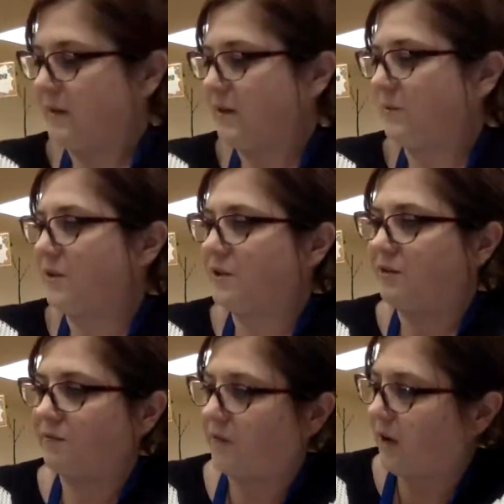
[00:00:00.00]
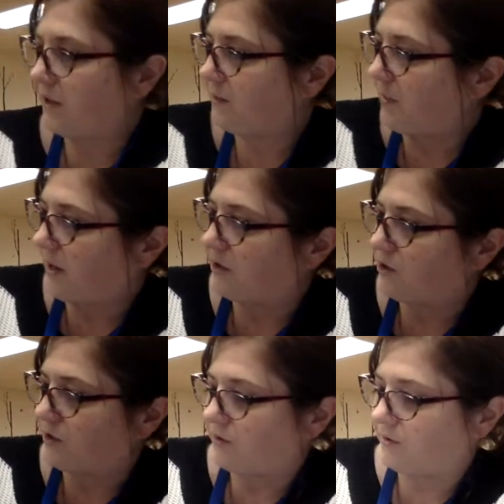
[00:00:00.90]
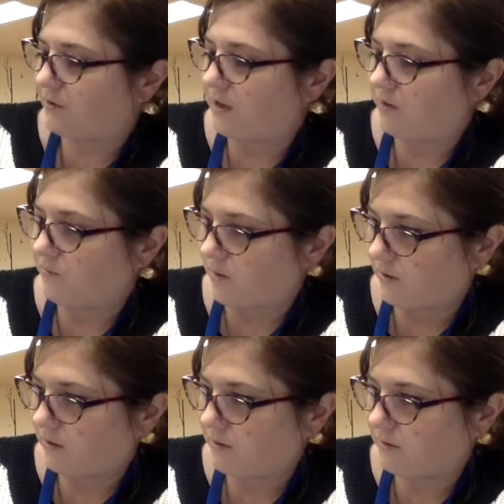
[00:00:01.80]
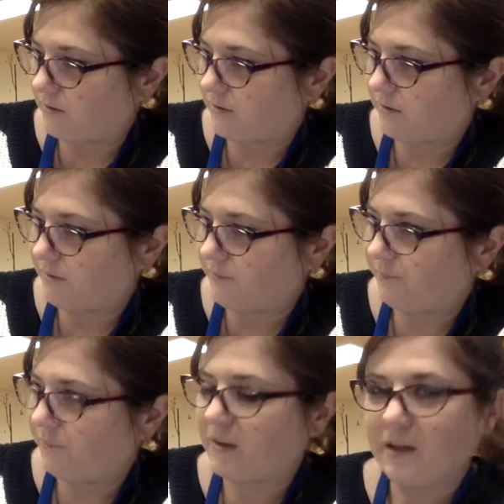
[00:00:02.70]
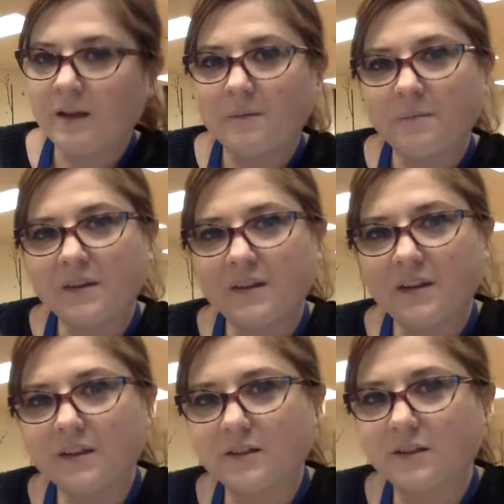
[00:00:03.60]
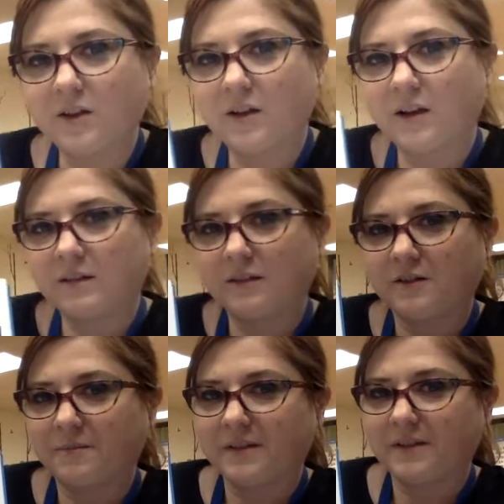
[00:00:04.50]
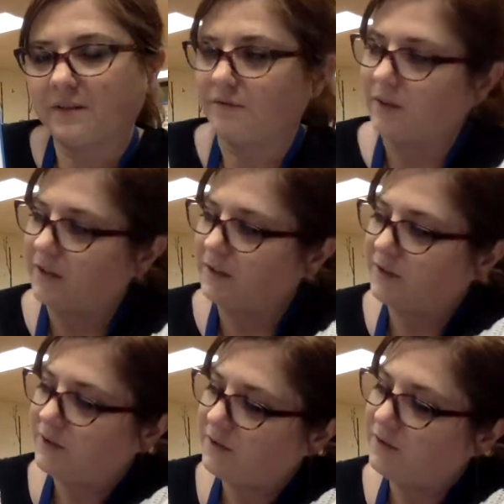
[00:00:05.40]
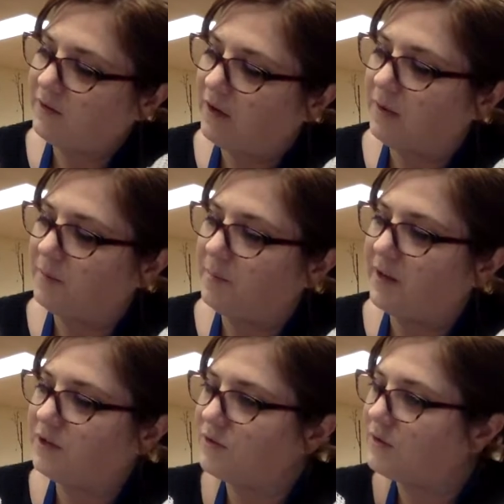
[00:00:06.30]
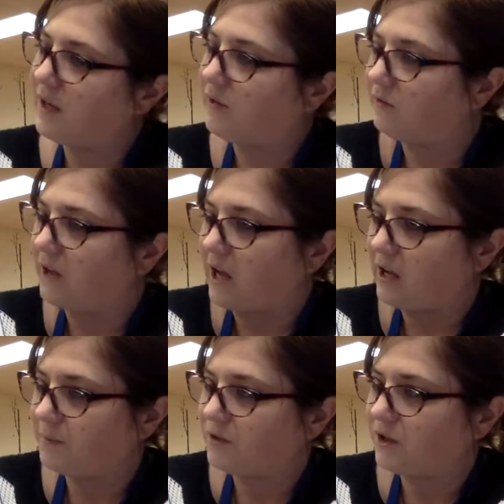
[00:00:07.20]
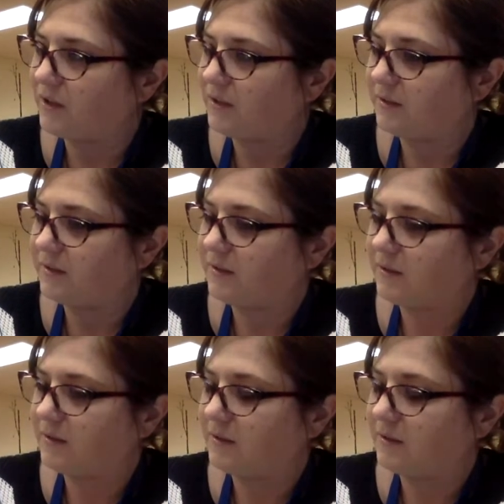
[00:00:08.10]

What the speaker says: we do find pictures and words, but things look a little bit different. Pictures have captions.